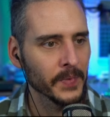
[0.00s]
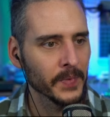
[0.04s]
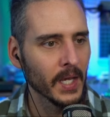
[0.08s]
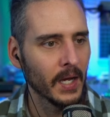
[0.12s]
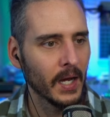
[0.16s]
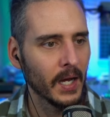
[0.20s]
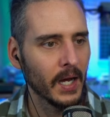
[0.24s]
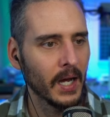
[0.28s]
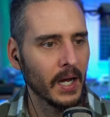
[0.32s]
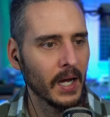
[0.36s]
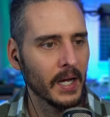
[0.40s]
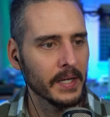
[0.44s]

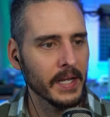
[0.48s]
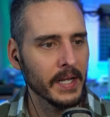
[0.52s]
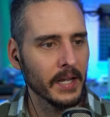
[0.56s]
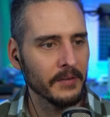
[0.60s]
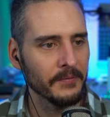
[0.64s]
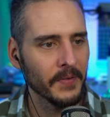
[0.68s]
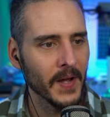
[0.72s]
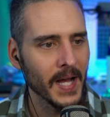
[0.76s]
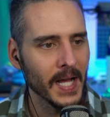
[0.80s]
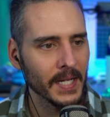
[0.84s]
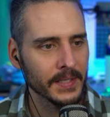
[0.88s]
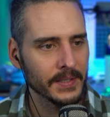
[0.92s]
Uh, Night
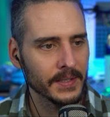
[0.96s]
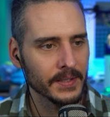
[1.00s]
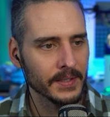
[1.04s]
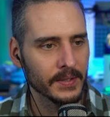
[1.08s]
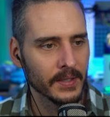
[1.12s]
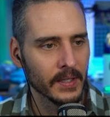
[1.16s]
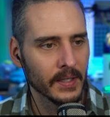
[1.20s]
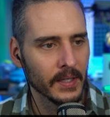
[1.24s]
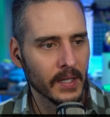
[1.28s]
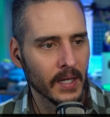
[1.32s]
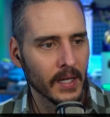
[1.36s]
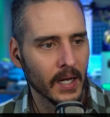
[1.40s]
Fox,
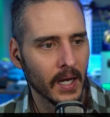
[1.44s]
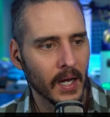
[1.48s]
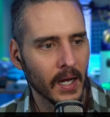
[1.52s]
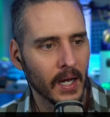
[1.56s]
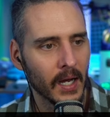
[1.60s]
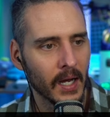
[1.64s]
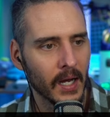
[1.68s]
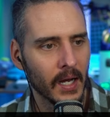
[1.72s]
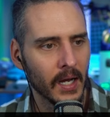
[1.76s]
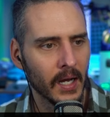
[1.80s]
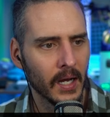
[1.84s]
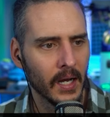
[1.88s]

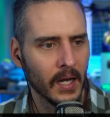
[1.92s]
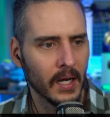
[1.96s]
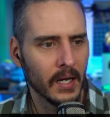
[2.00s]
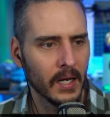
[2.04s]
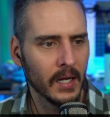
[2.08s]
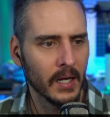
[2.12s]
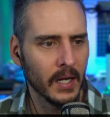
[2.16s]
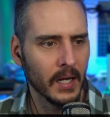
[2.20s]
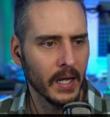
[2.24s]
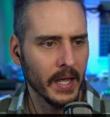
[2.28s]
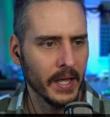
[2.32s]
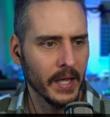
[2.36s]

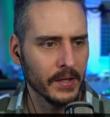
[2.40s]
uh,